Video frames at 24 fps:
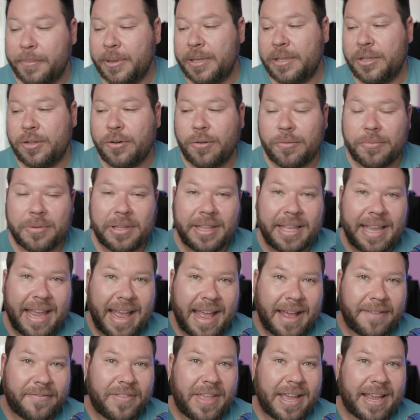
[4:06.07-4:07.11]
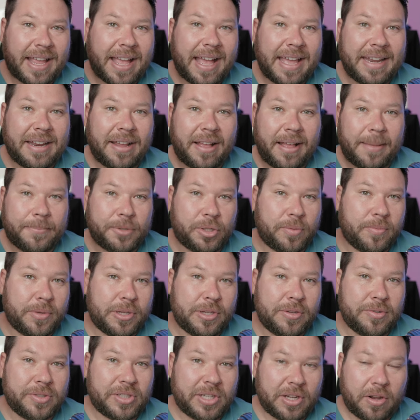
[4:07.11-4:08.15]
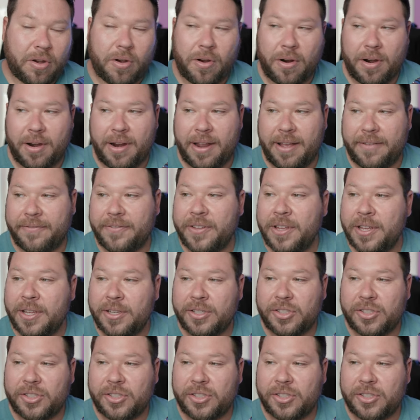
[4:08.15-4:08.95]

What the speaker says: but you don't really have that kind of option when using RF.